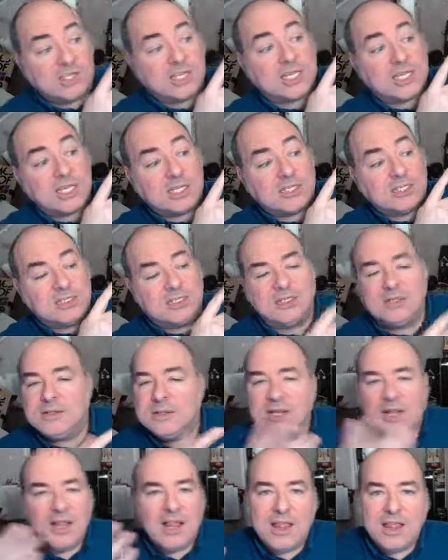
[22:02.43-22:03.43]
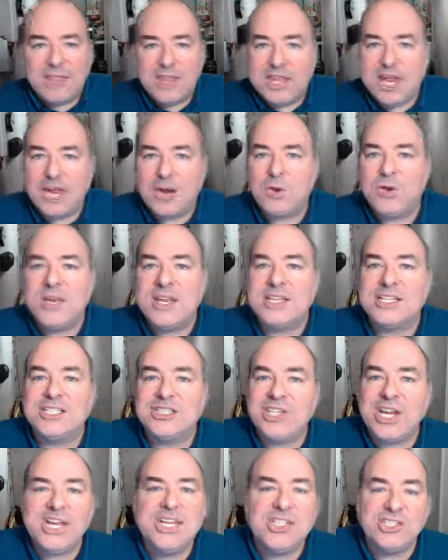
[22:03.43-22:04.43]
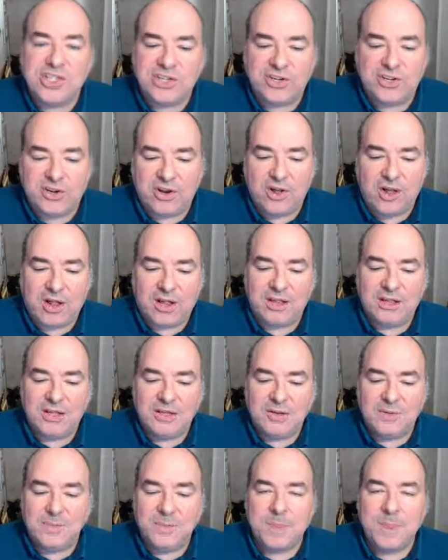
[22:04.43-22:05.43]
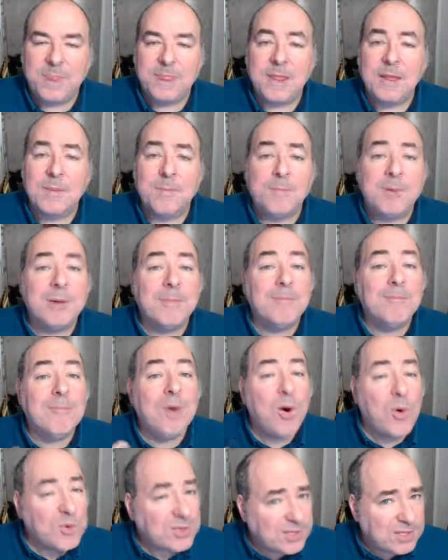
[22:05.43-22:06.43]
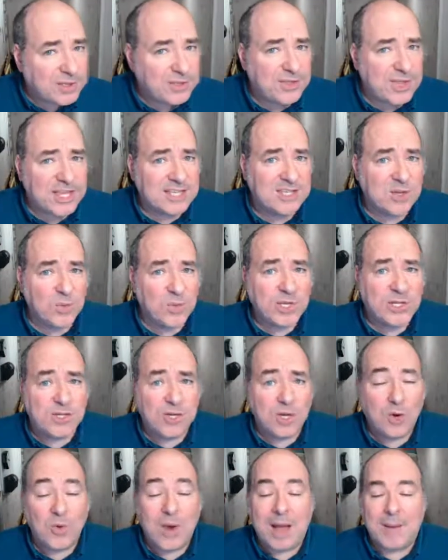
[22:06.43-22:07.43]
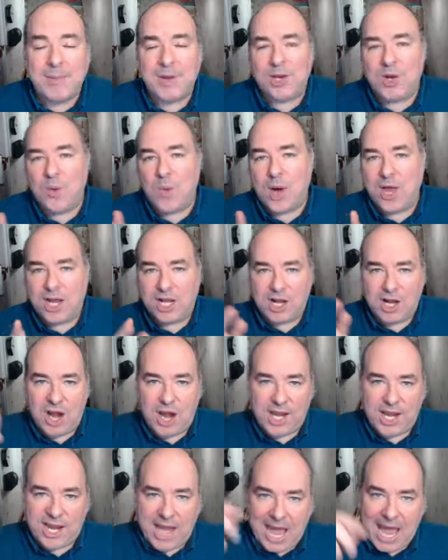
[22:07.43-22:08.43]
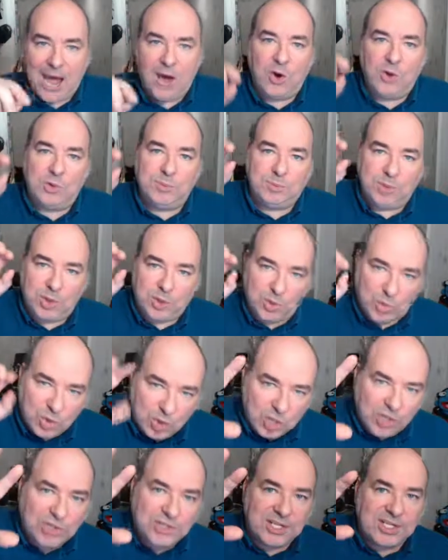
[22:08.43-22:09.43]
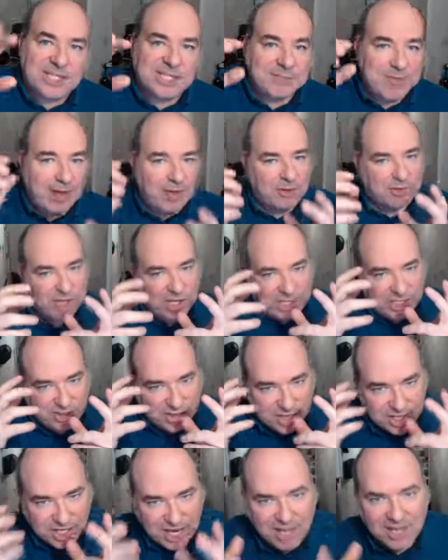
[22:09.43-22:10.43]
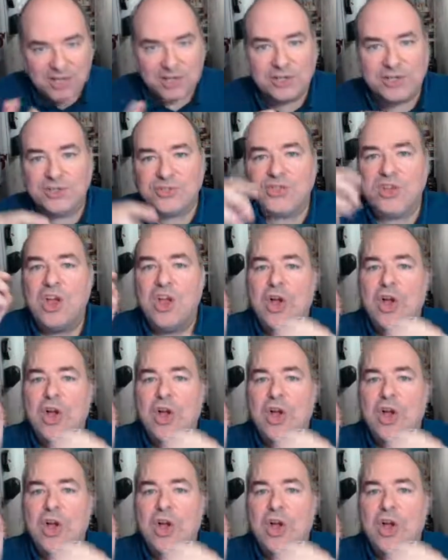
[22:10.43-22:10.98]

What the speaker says: a kitten, then I don't need to change it at all. But most of the things that we do, I'm going to want to cut it out, put words in its mouth, change the colors,